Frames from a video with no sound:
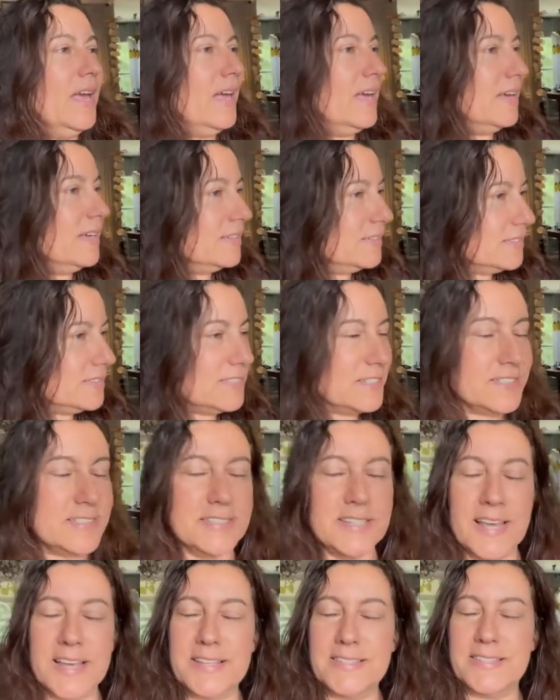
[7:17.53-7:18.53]
And it
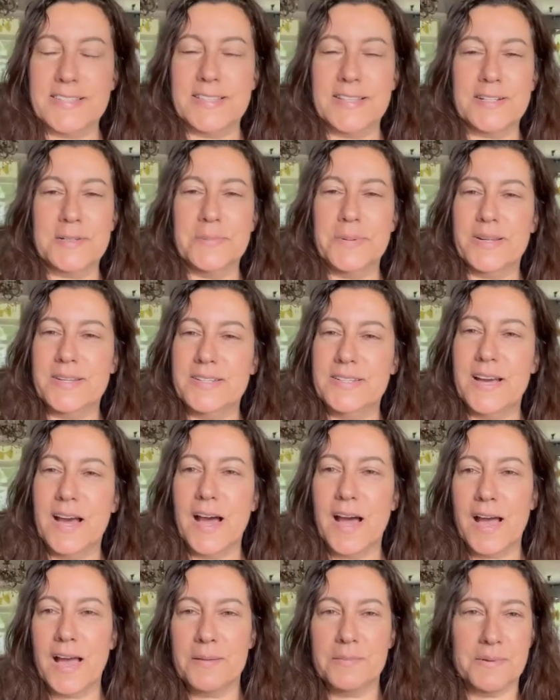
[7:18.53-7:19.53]
just takes a little bit of
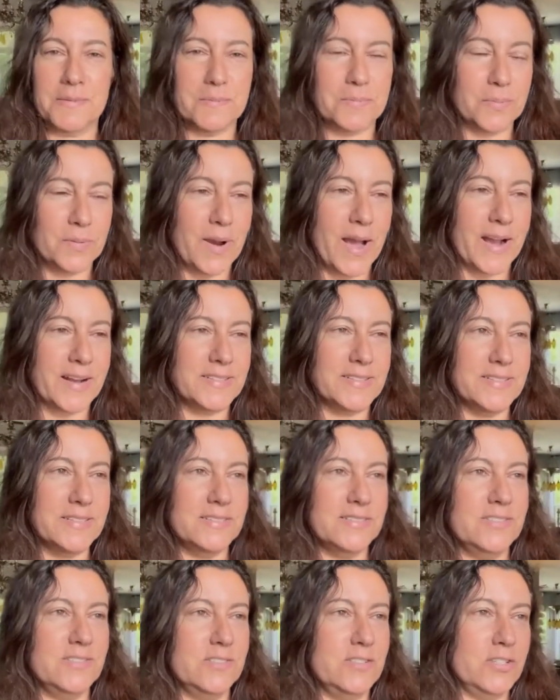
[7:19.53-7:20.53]
time and
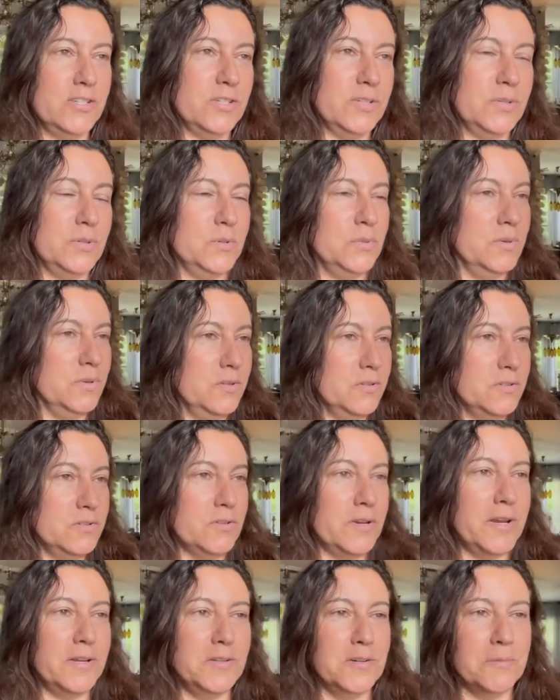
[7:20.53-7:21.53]
practice to
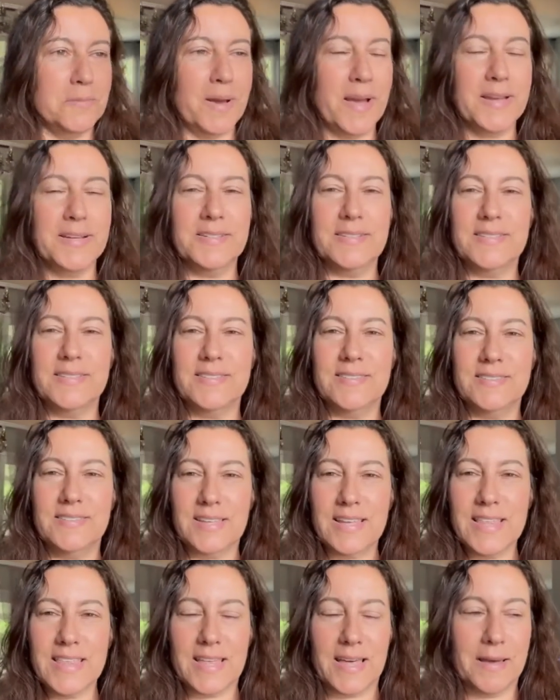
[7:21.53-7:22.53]
train your mind to
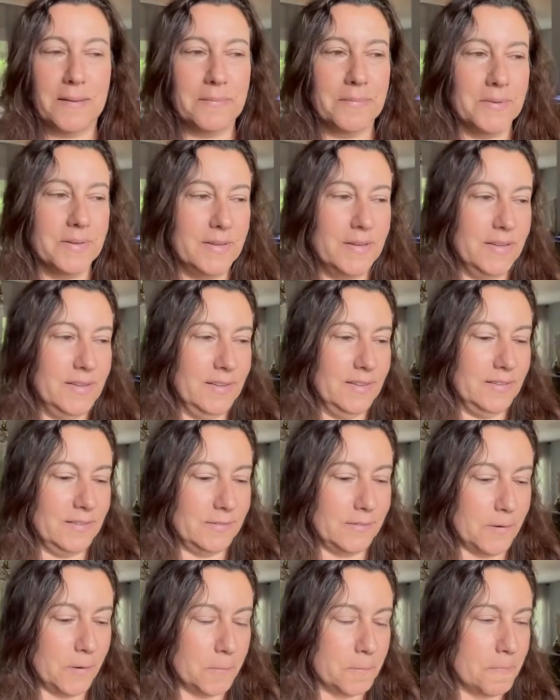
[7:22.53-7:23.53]
see them.
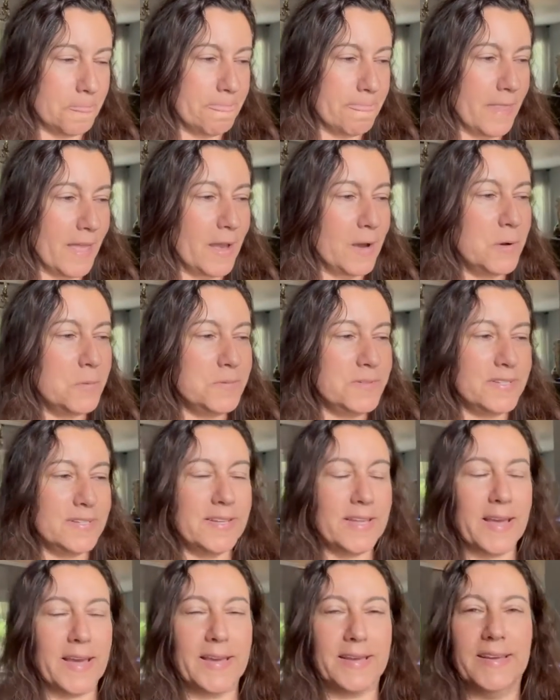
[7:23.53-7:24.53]
So I hope
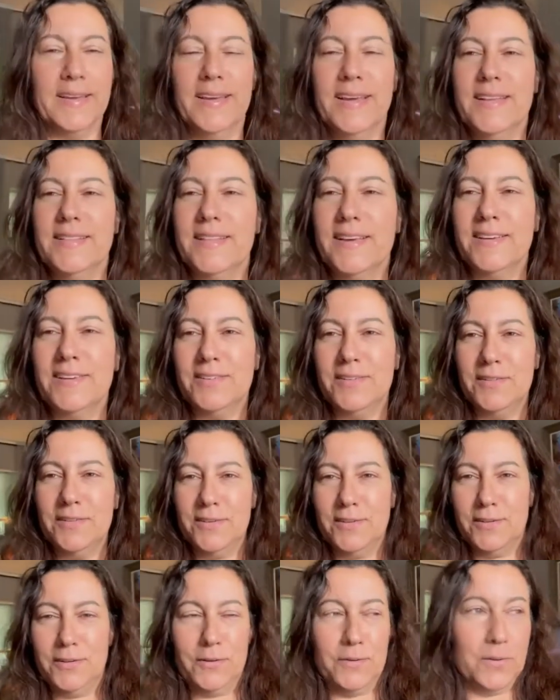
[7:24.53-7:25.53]
today that you
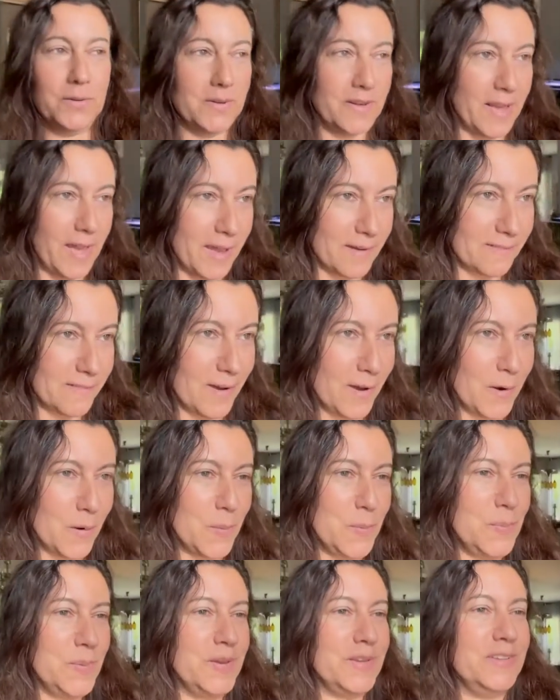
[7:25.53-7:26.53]
do have
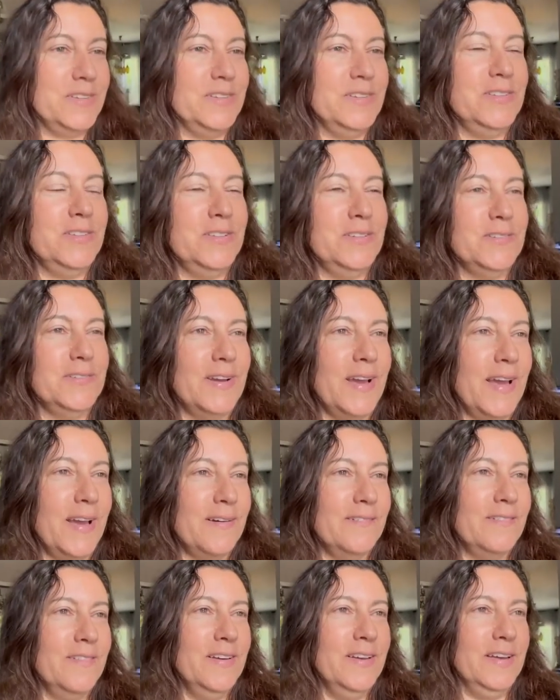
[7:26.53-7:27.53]
hope and you do
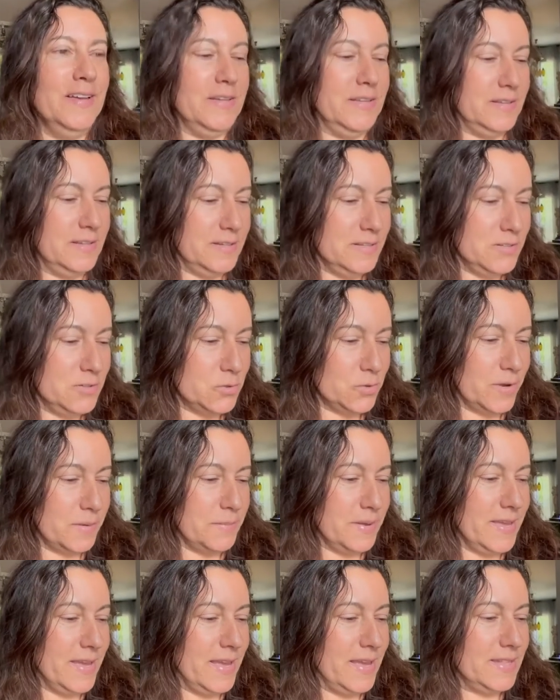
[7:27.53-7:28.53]
have
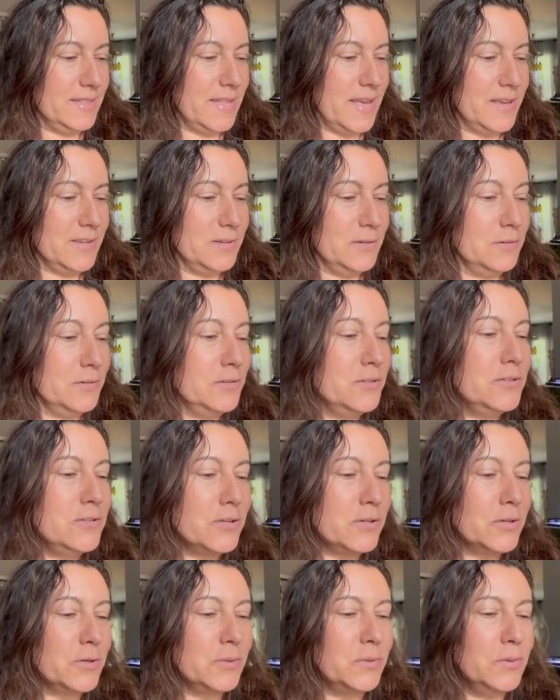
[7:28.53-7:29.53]
enjoyment, and that you
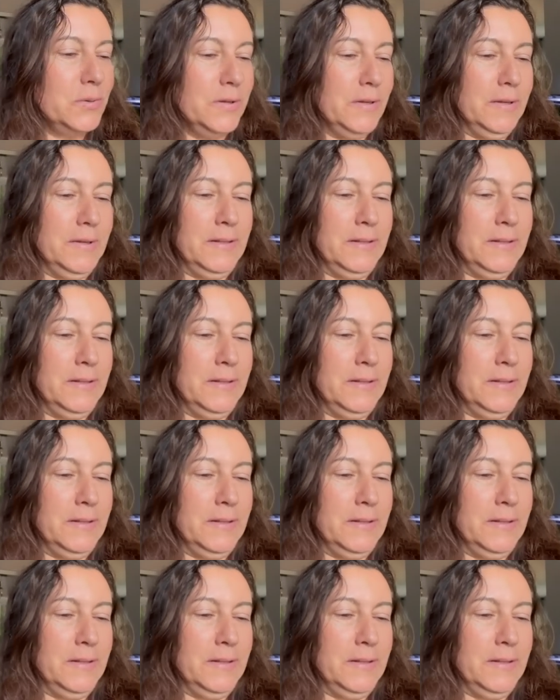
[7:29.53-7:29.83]
do,